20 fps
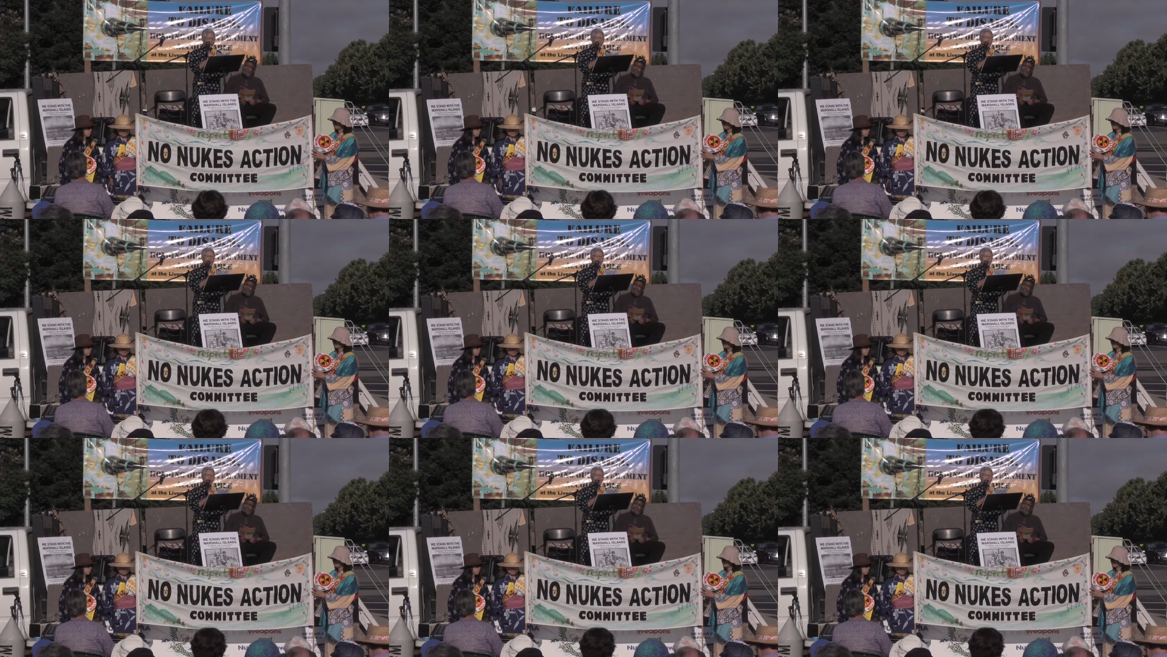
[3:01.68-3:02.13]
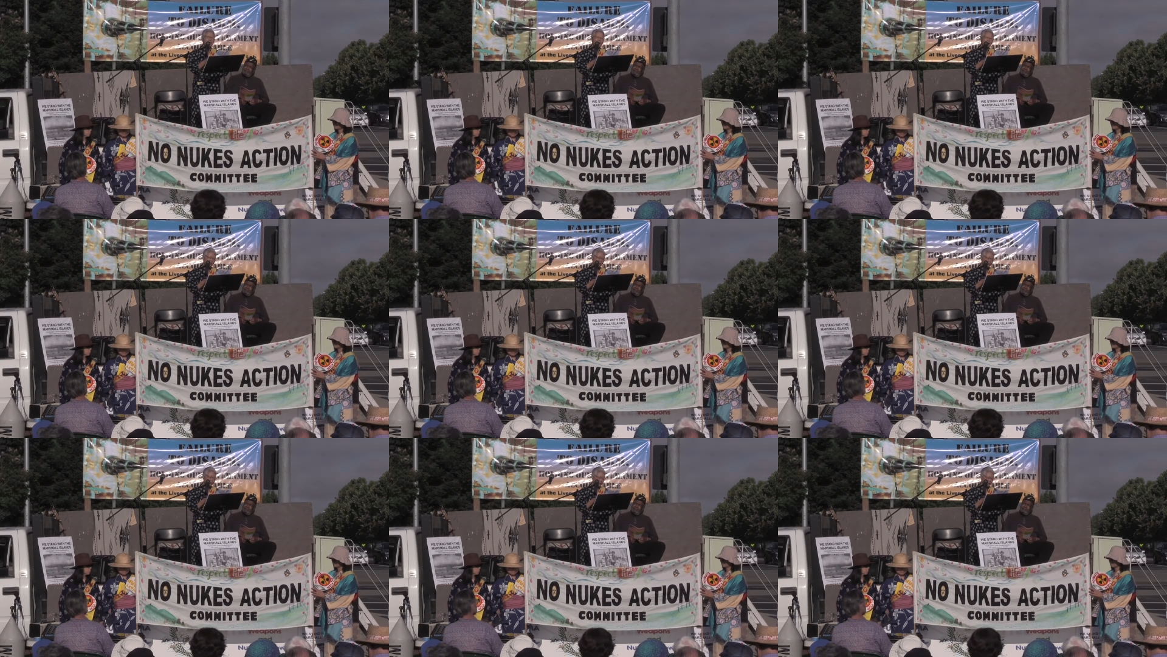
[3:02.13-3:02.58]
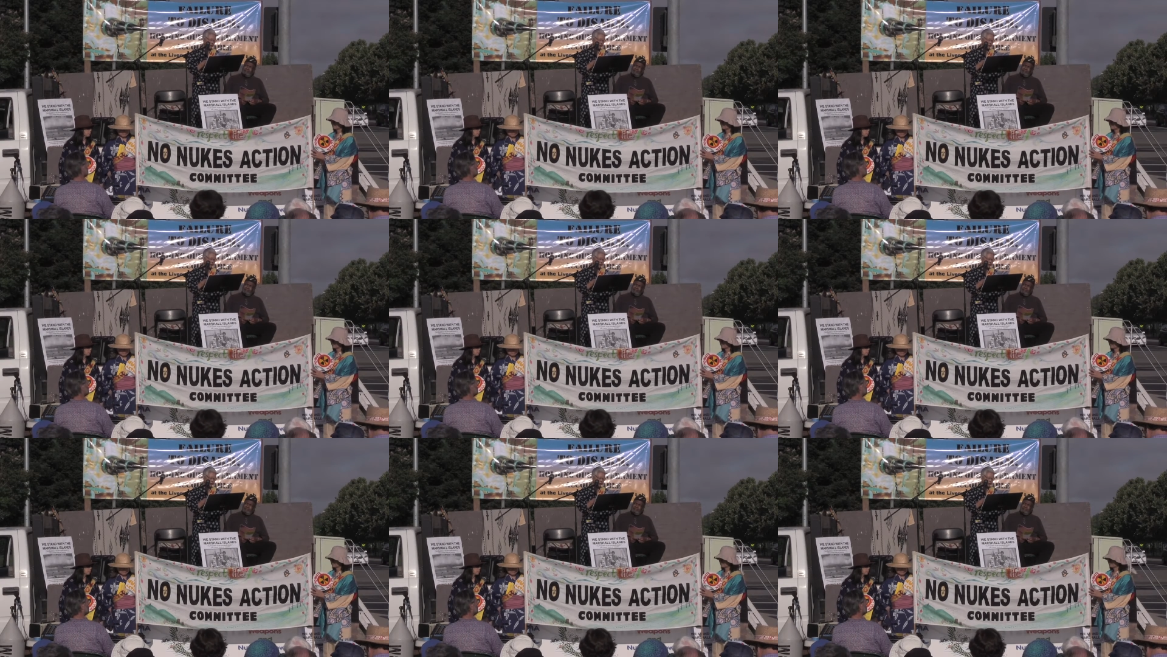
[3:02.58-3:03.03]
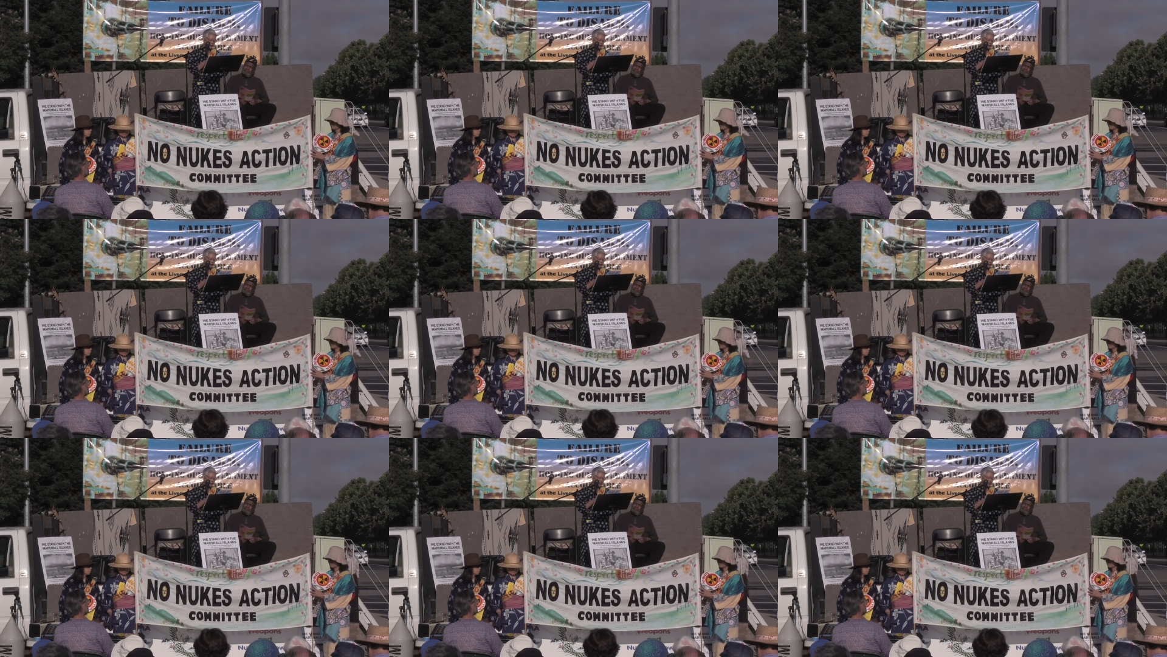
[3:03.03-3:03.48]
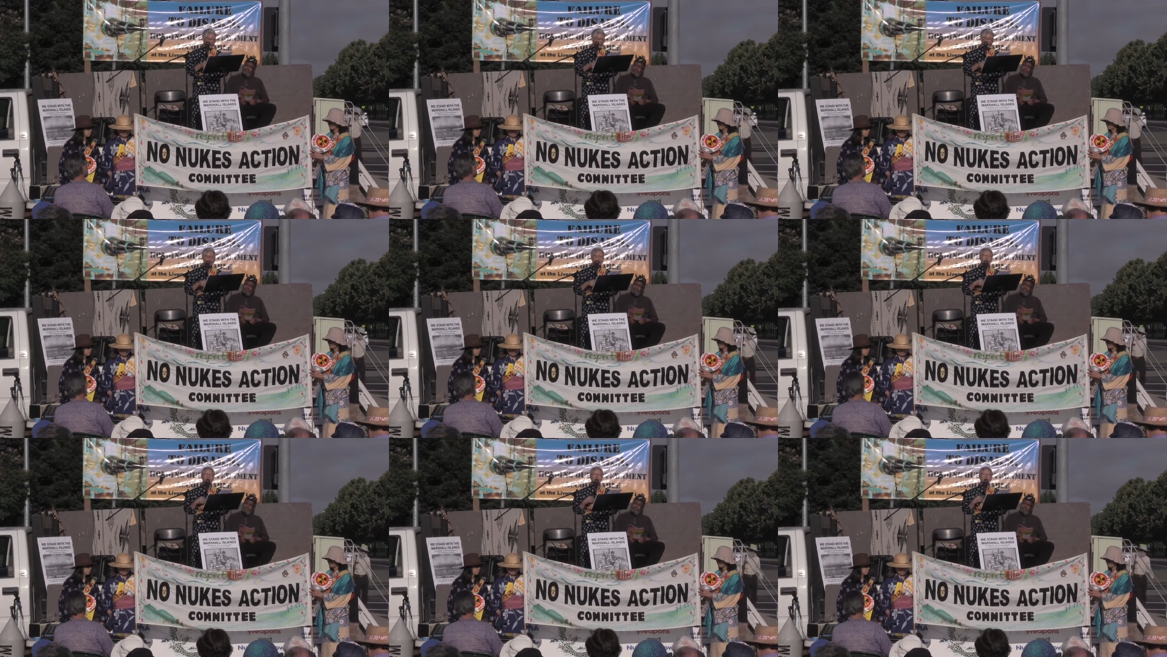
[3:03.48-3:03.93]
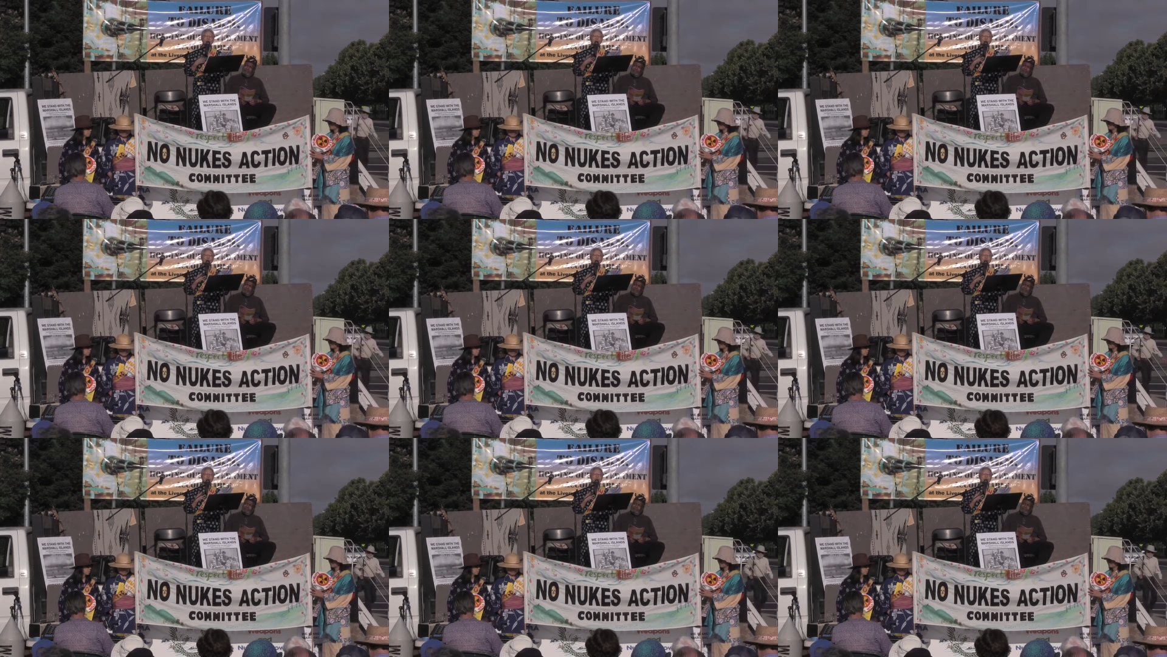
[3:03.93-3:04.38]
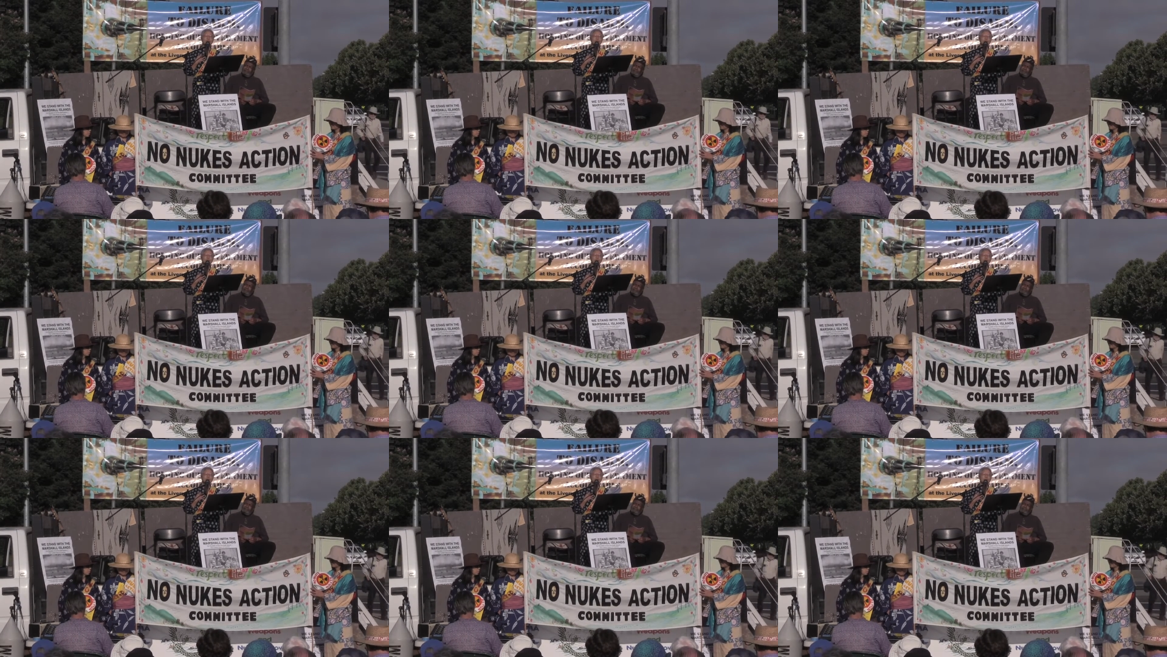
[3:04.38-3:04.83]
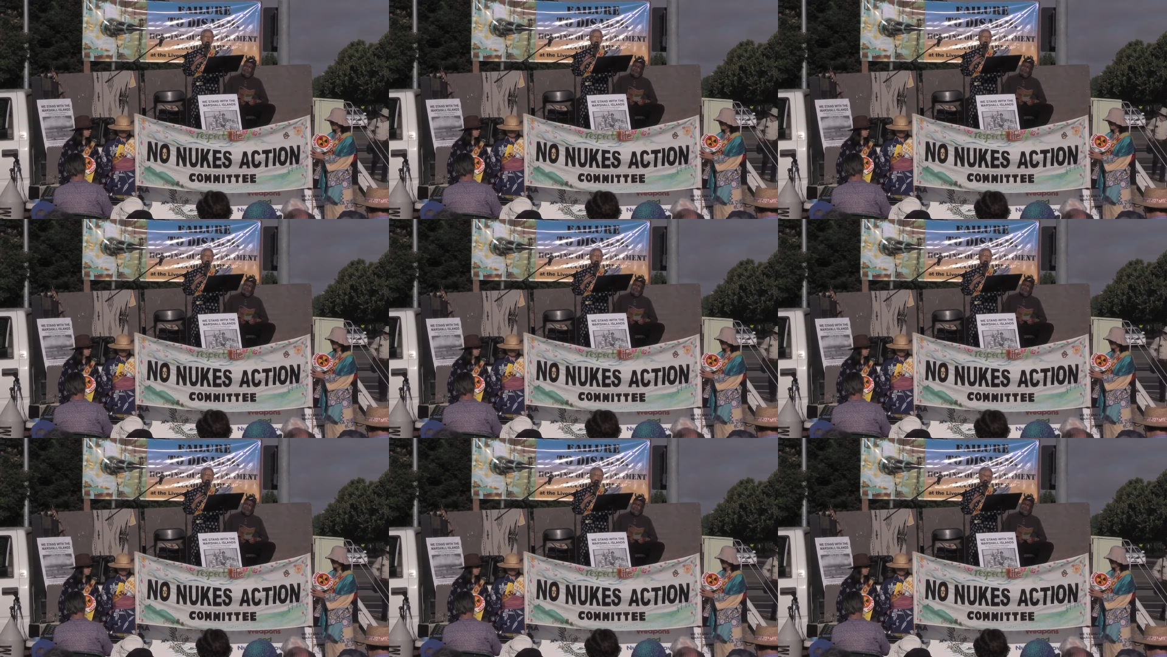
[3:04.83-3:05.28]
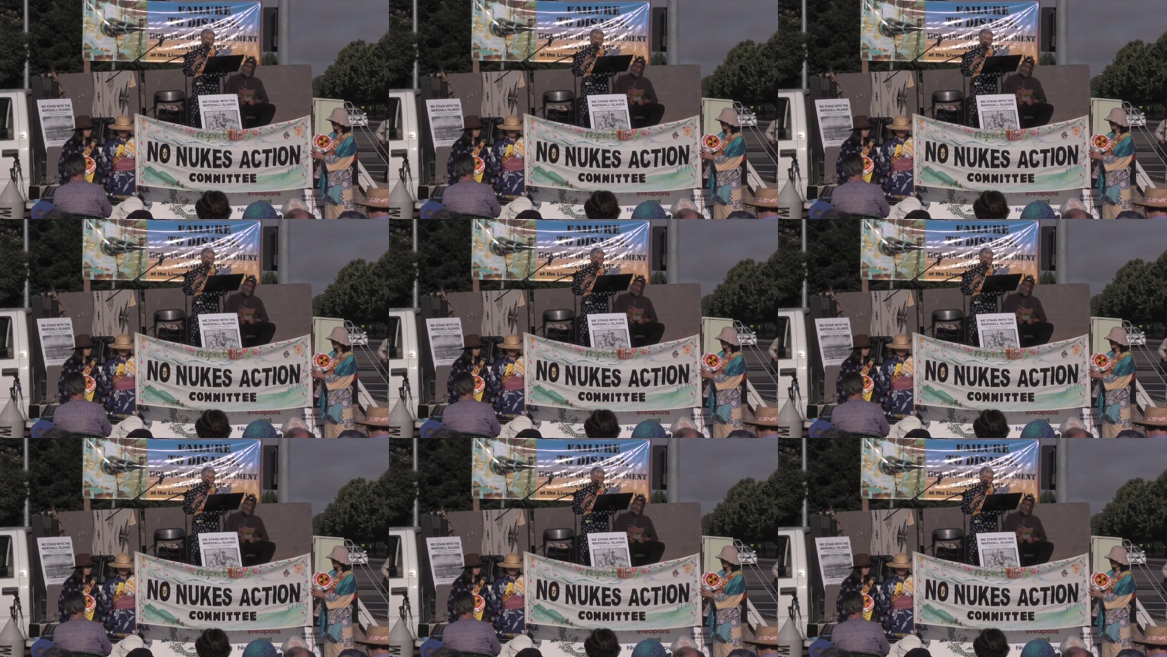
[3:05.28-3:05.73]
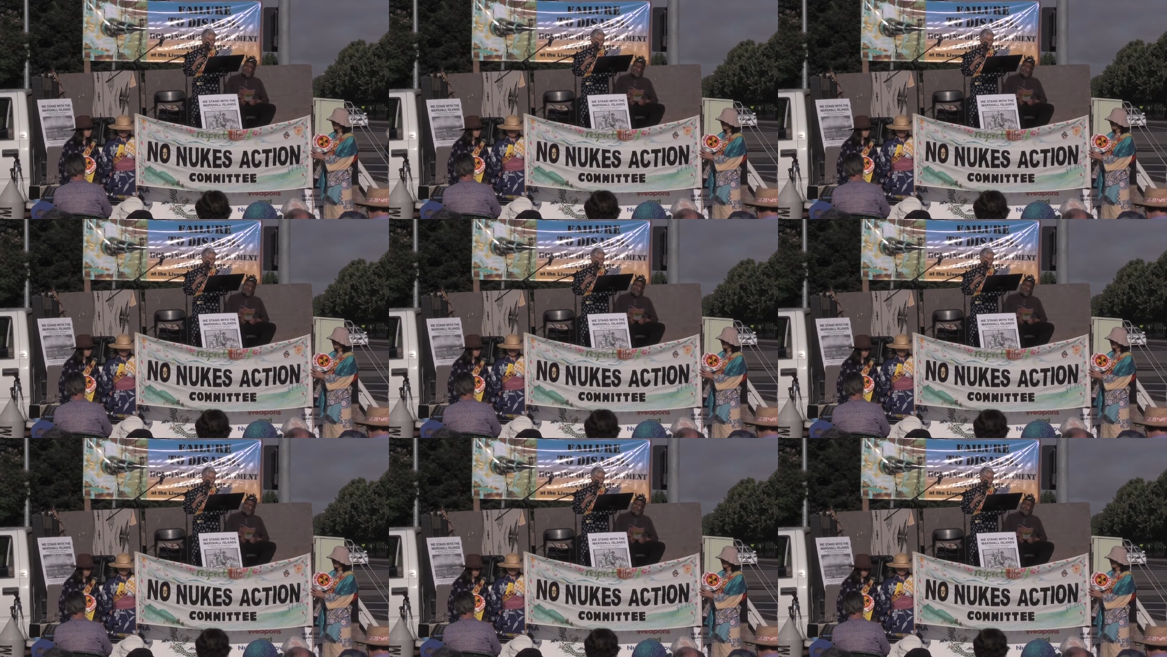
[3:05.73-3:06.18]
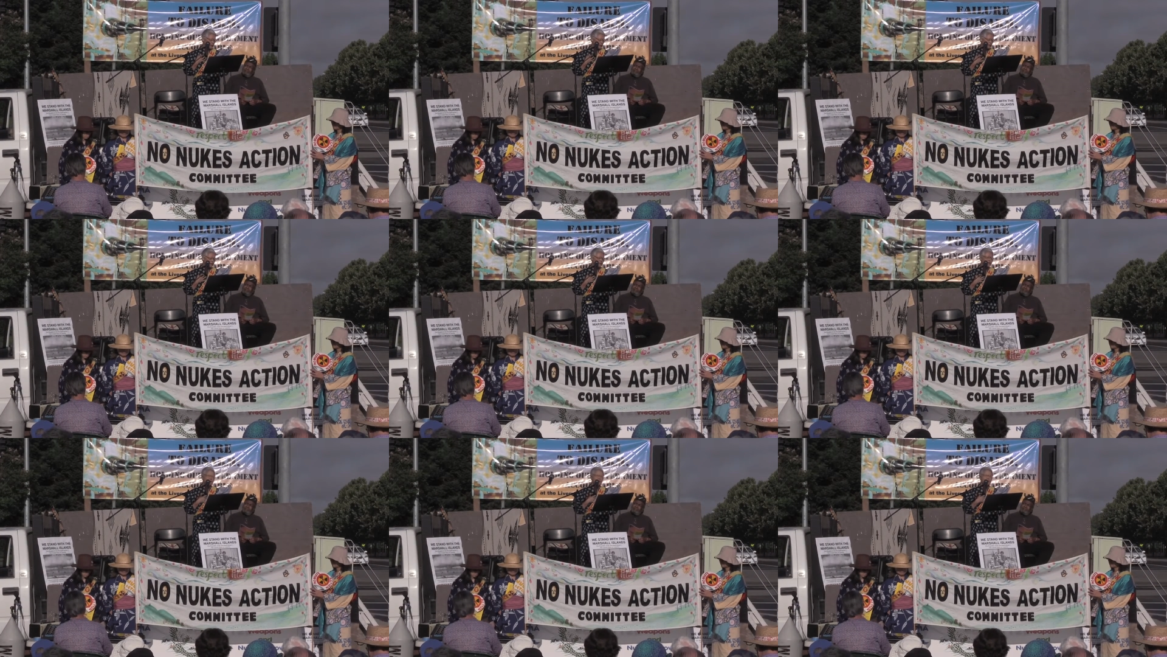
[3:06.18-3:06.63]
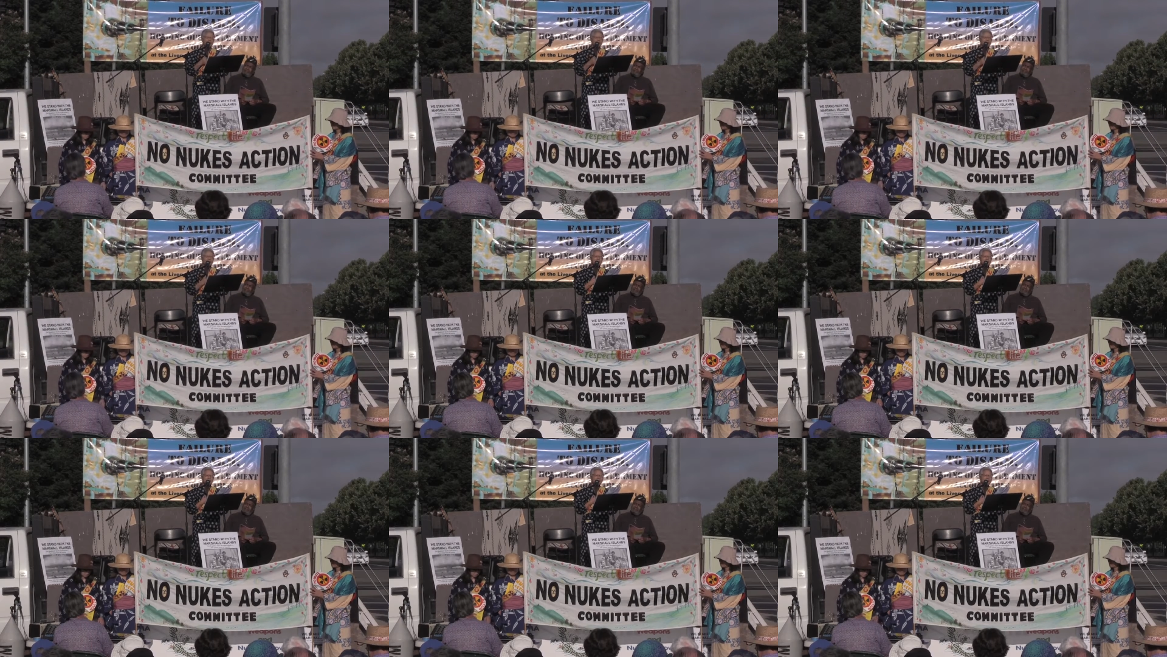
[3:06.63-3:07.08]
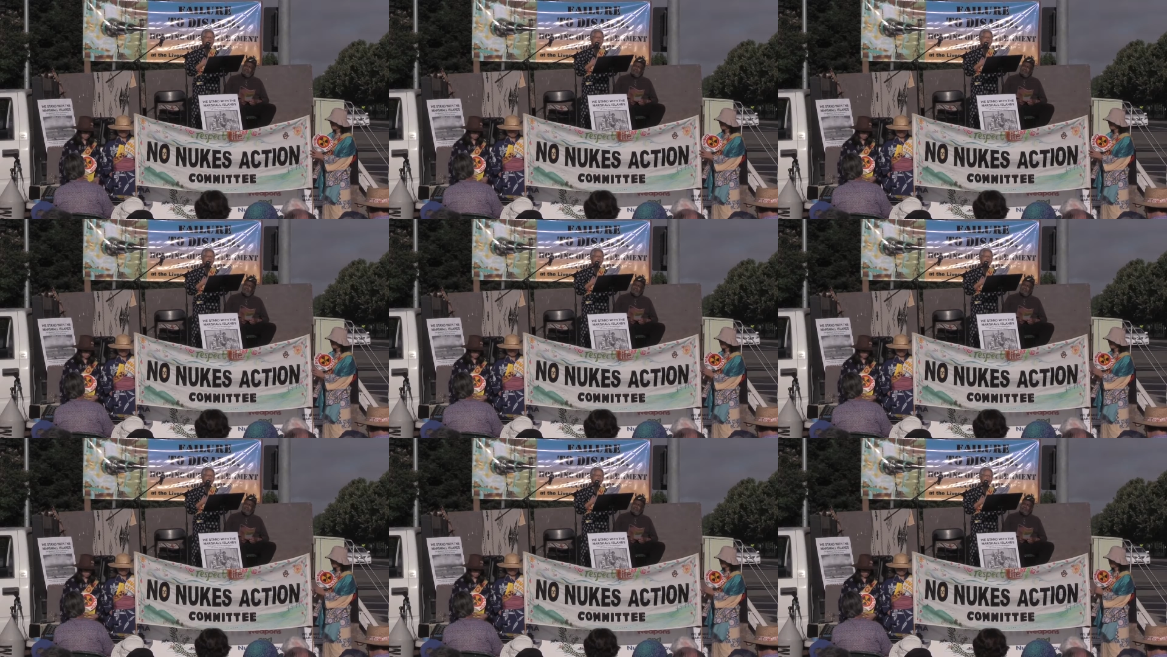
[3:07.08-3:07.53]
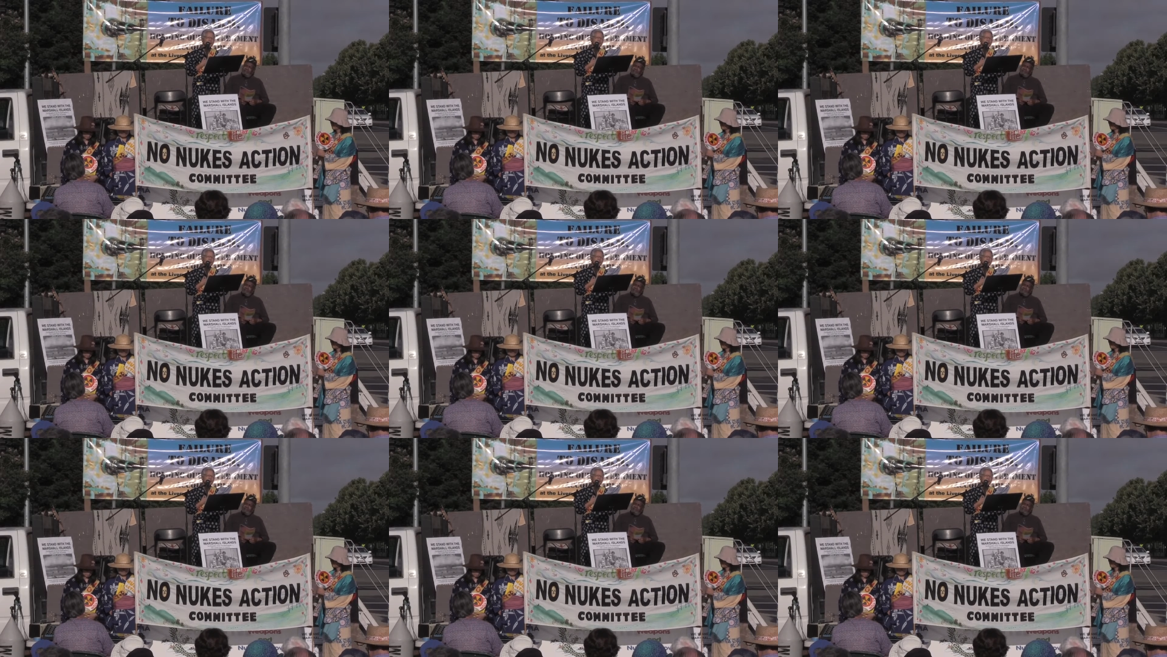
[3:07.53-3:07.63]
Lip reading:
No face is visible, so there are no lips to read.